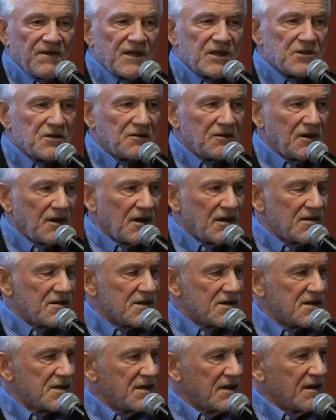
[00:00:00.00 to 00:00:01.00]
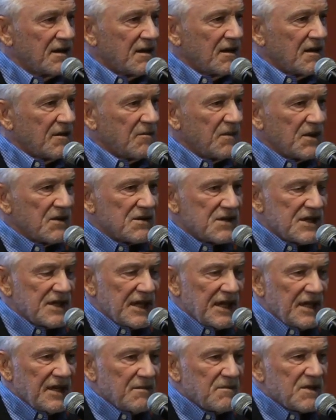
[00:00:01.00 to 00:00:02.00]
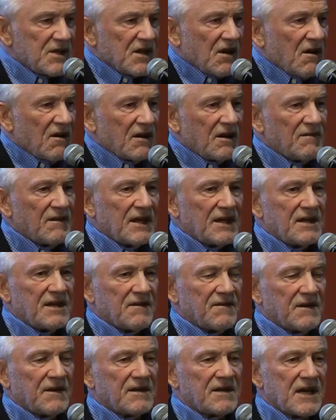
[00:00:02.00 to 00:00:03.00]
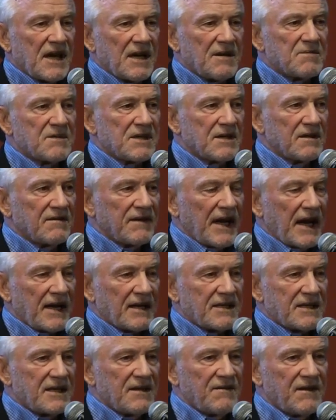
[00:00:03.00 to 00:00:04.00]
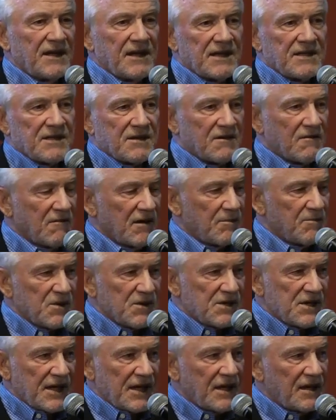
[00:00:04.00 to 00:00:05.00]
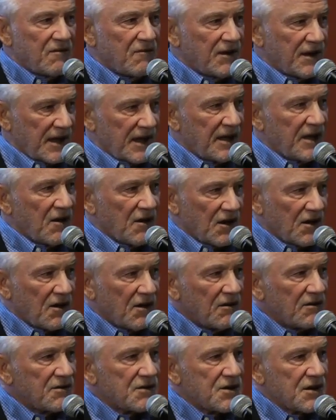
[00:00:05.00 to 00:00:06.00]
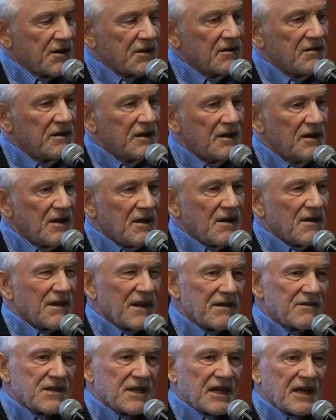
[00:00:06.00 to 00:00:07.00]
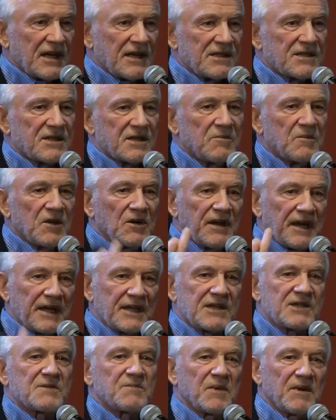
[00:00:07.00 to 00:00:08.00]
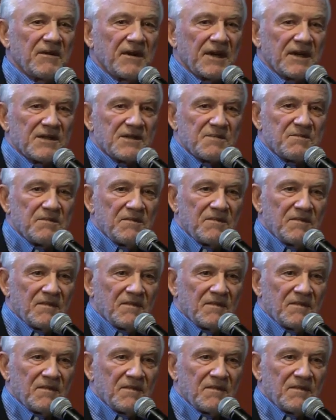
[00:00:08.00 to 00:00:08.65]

visual arts, museums, all of the different types of activities that are represented within our culture. There's a customer experience